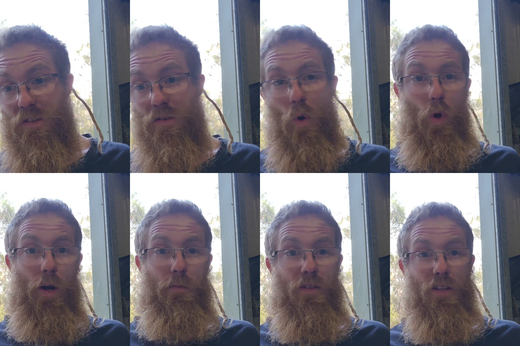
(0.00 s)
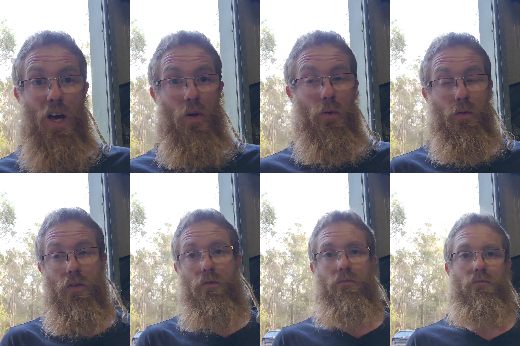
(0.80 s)
just hook it up to the knuckles
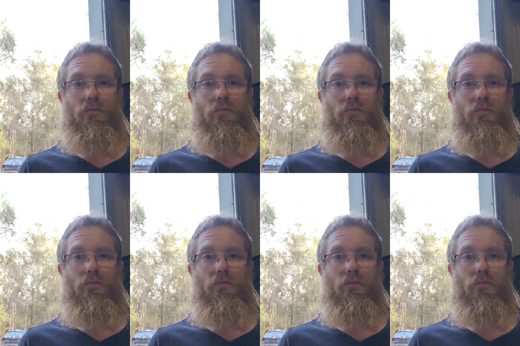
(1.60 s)
and